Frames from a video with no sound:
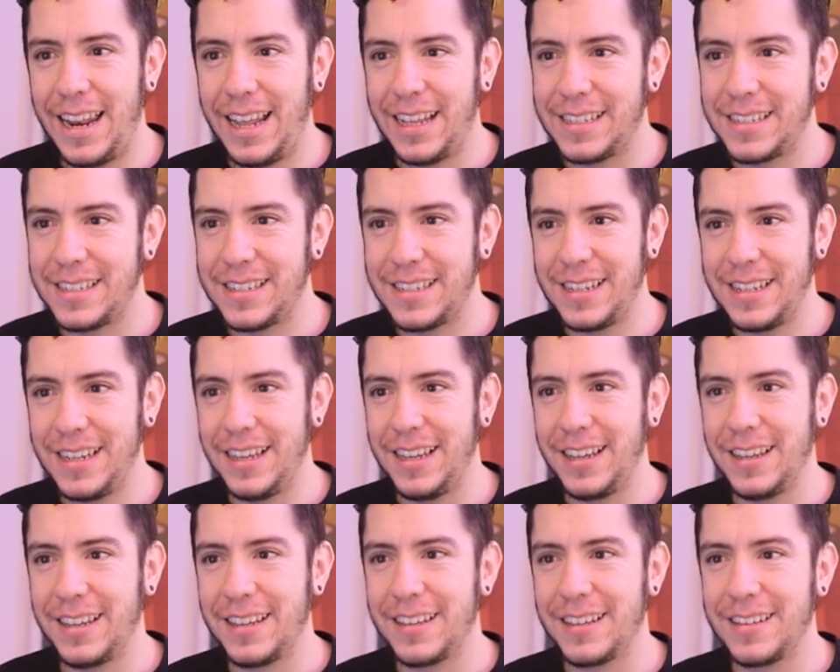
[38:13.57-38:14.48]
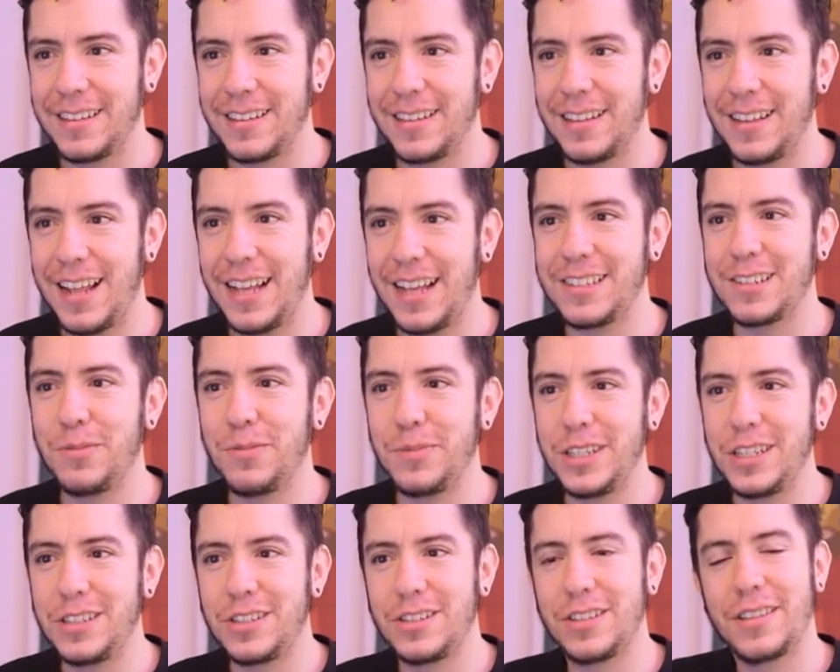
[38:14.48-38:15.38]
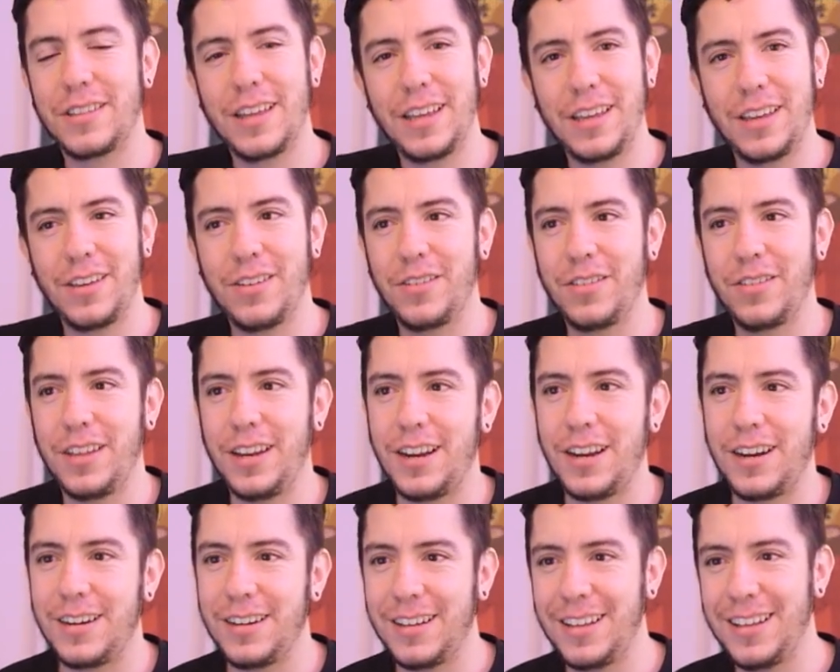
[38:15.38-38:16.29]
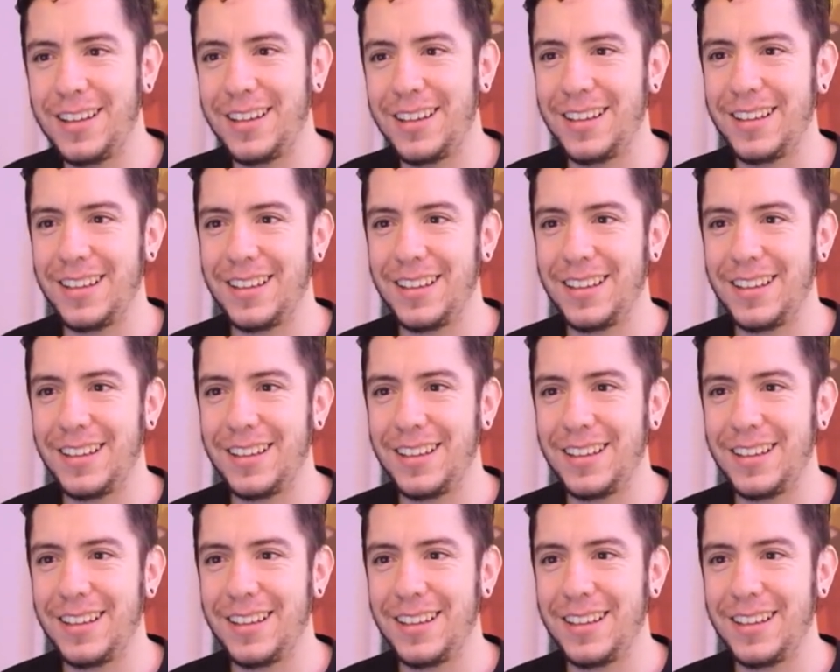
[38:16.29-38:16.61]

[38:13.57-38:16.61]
Let's see. Nice competition. Thank you, Dinner.